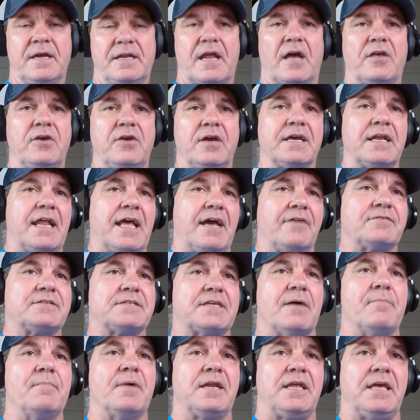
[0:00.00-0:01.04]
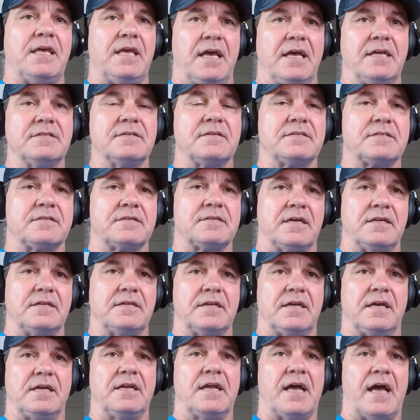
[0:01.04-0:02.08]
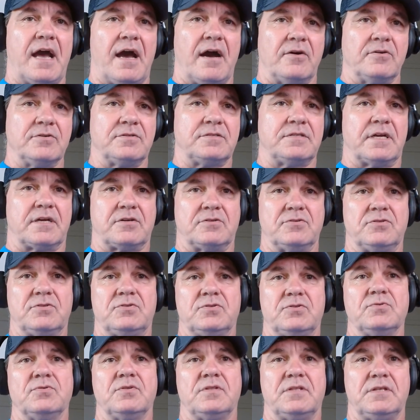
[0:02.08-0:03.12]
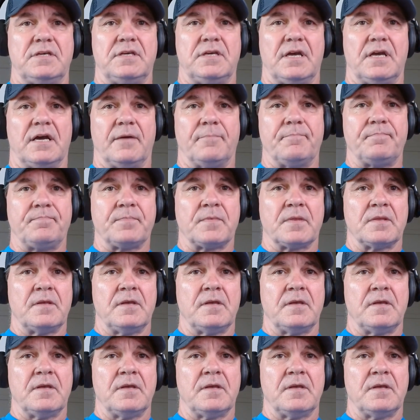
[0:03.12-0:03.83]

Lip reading: Now you can have somebody in house that could do the